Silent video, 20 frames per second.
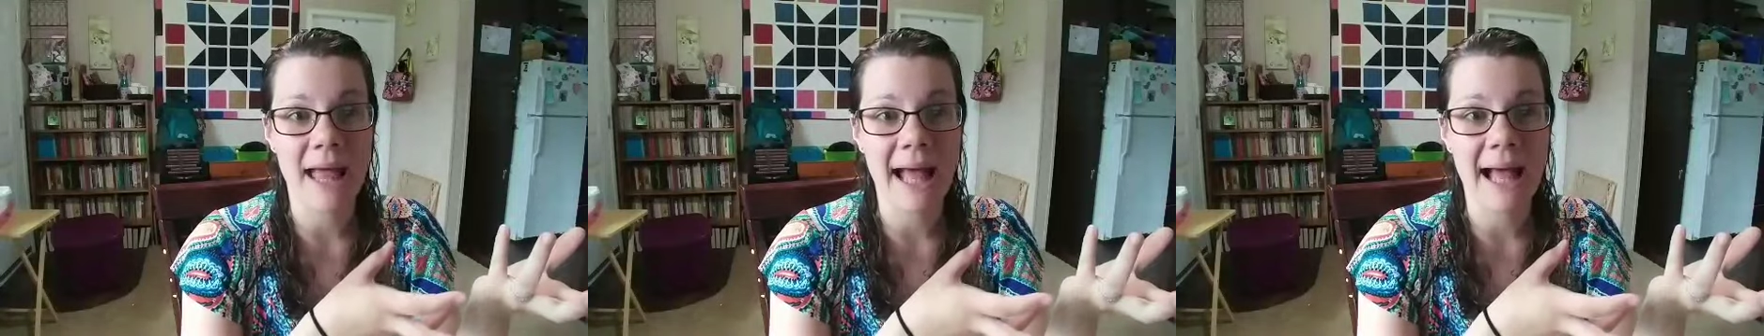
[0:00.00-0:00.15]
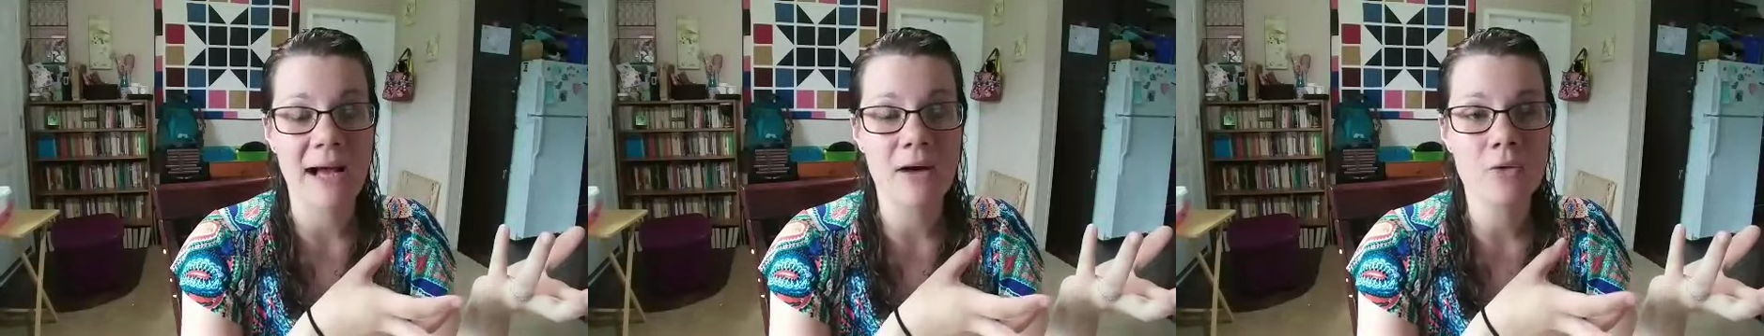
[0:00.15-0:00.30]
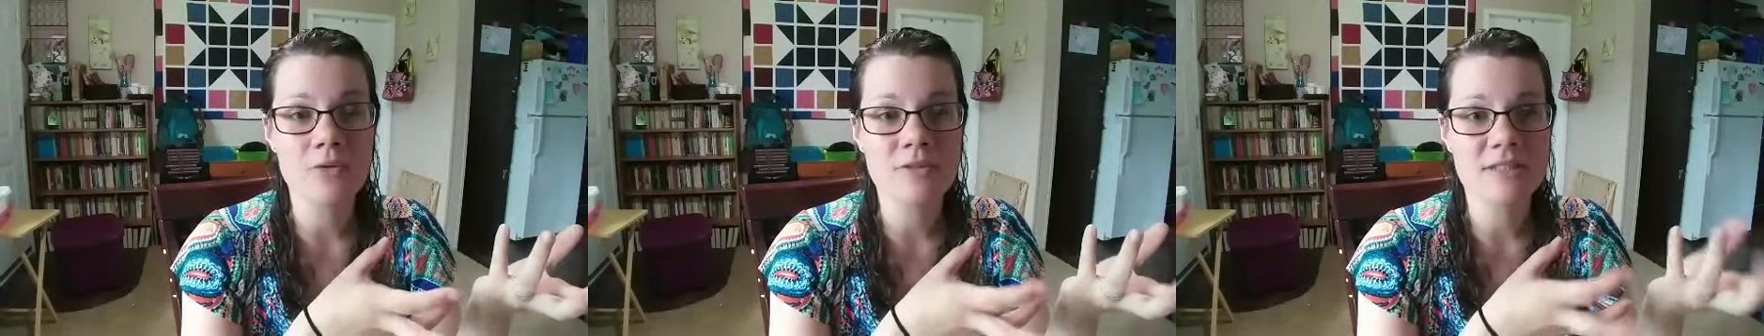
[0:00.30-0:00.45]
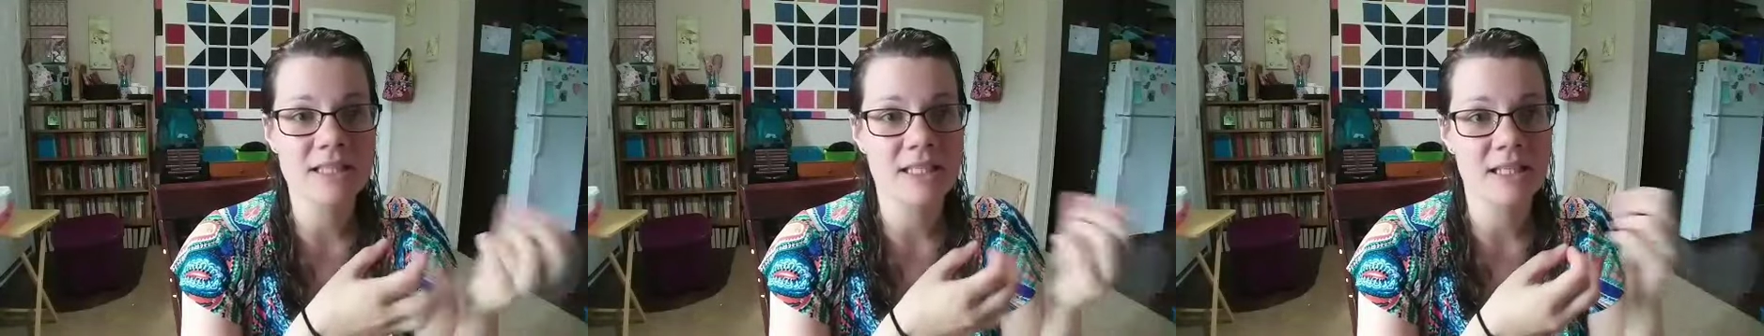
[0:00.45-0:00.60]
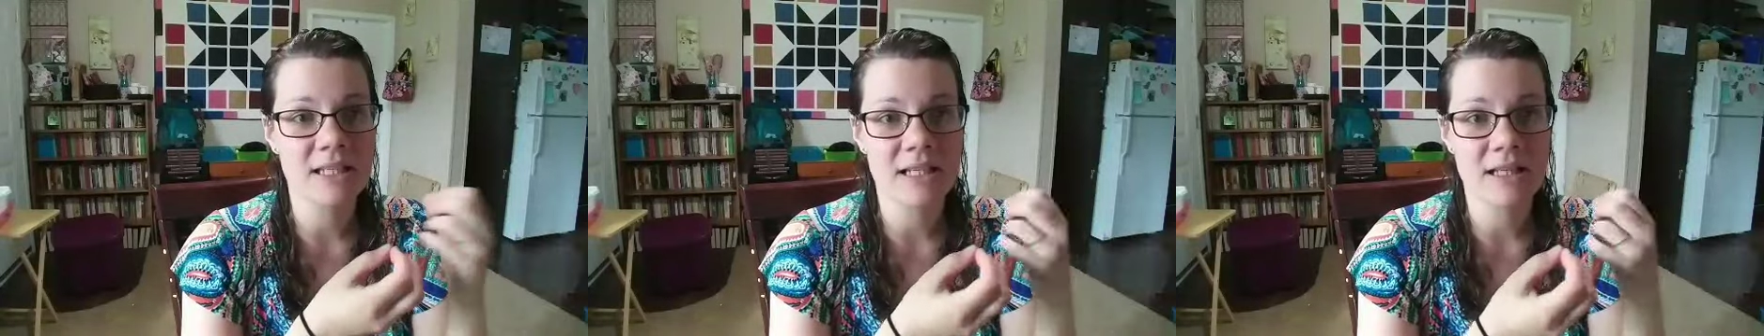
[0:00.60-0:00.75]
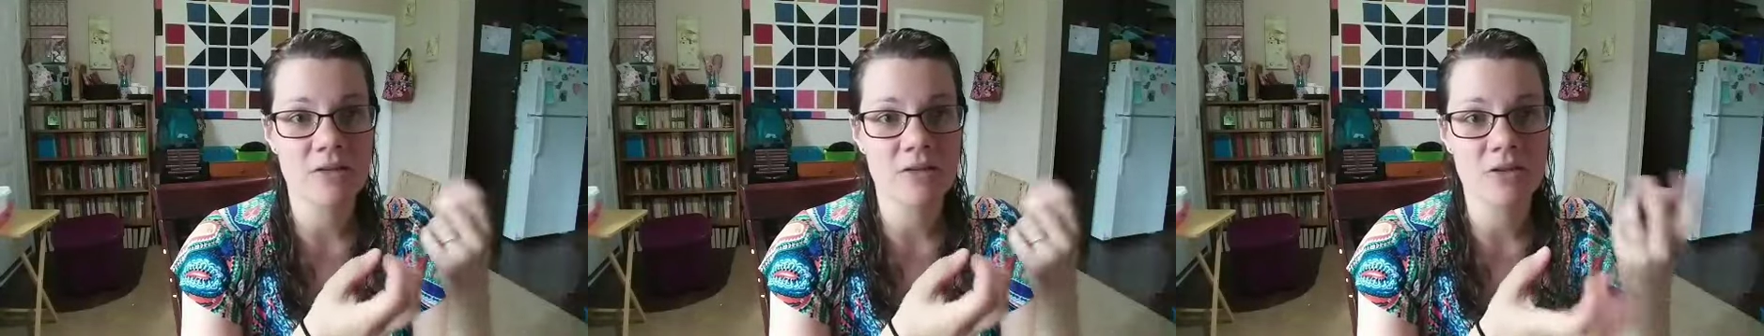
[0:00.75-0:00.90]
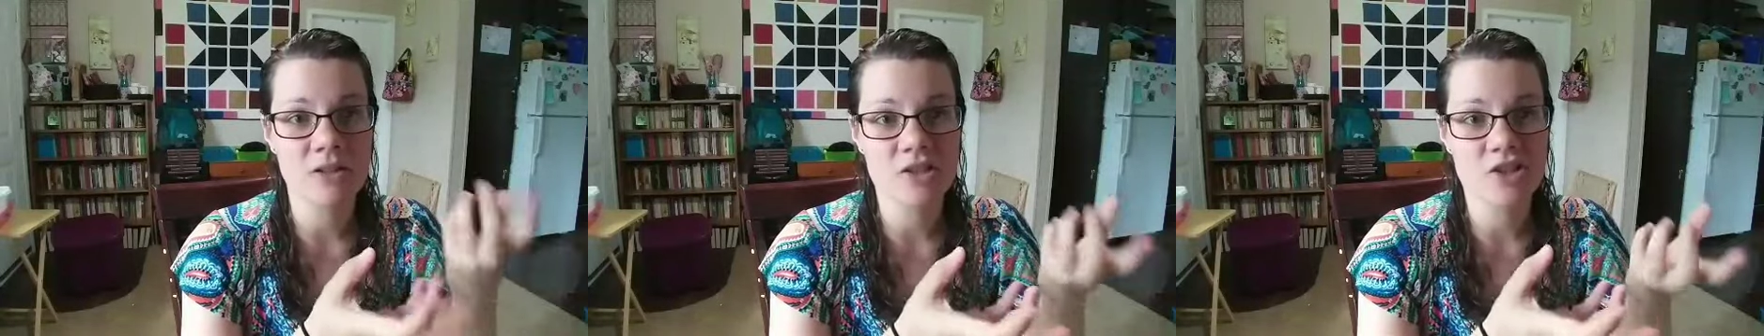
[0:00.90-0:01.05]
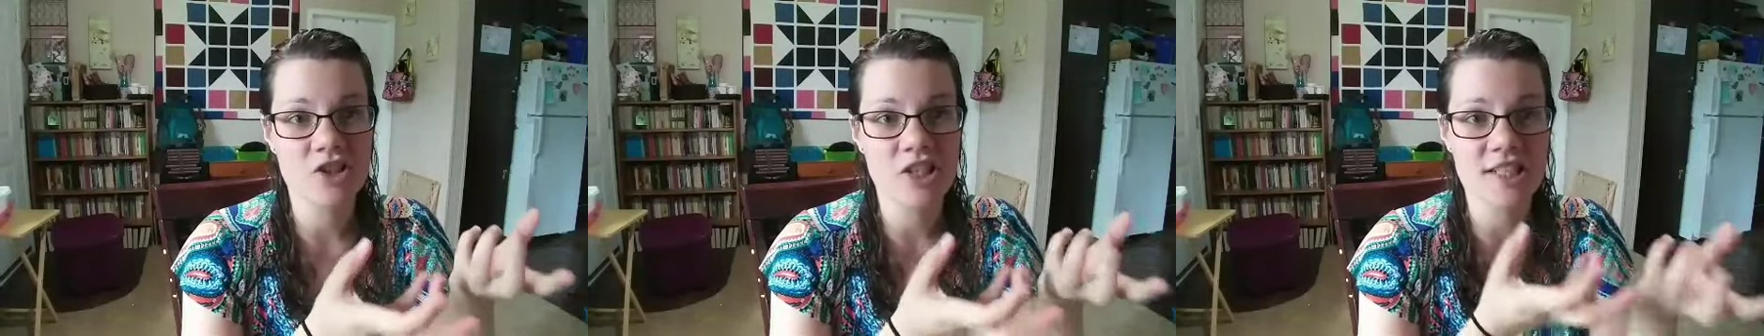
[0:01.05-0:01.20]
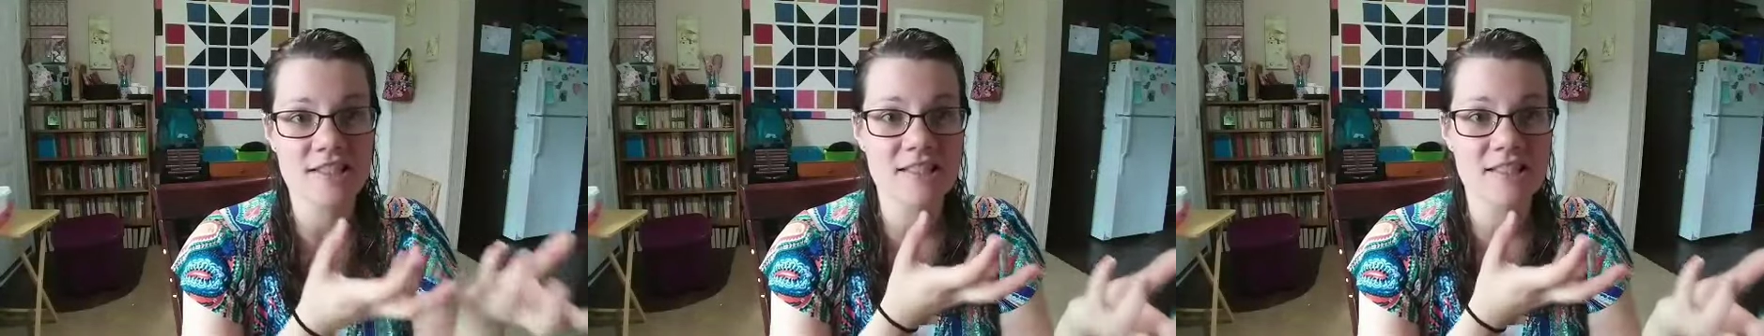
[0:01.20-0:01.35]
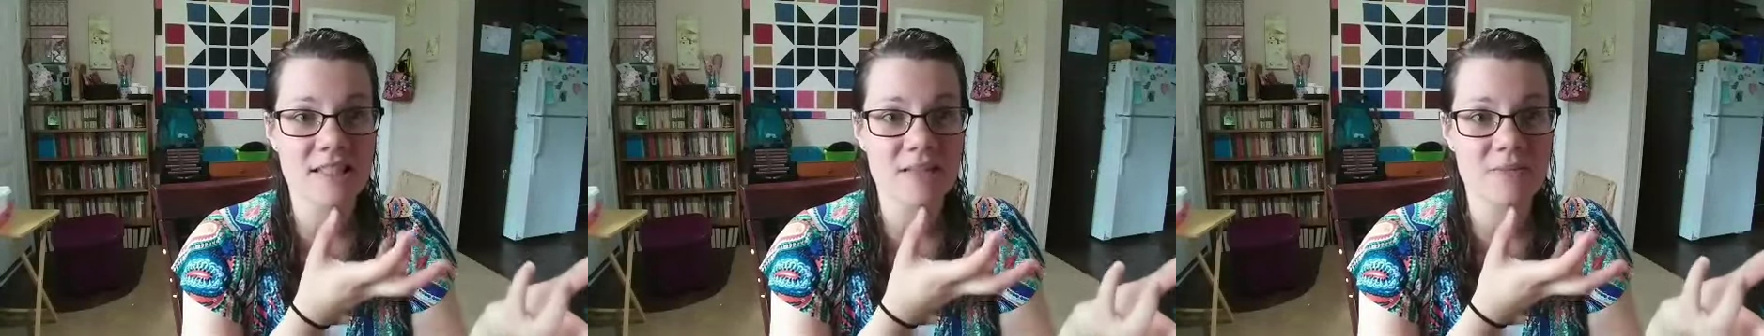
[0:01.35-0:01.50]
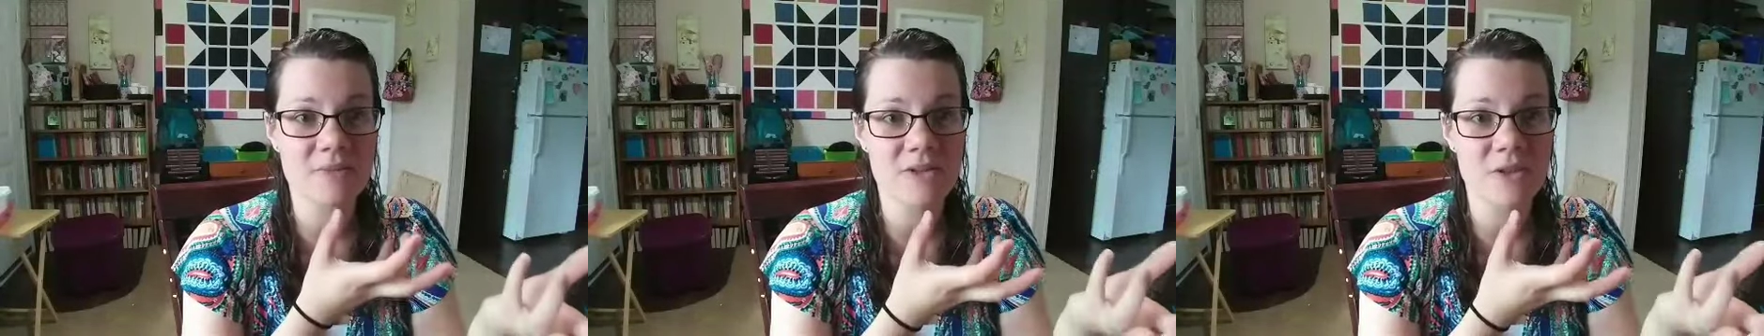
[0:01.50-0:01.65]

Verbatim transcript: out and either distress them,